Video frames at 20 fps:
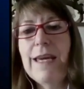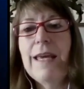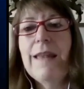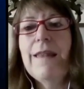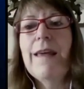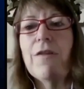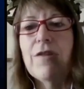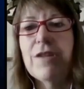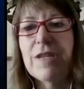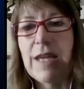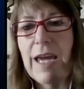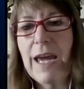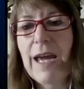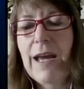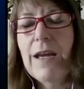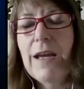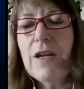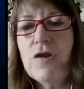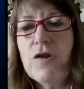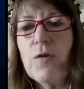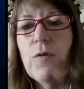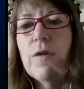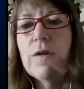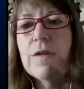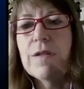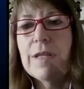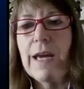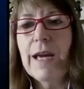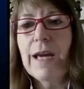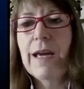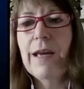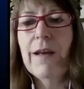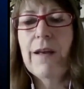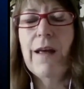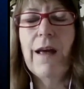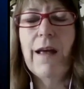There's scanning tools that can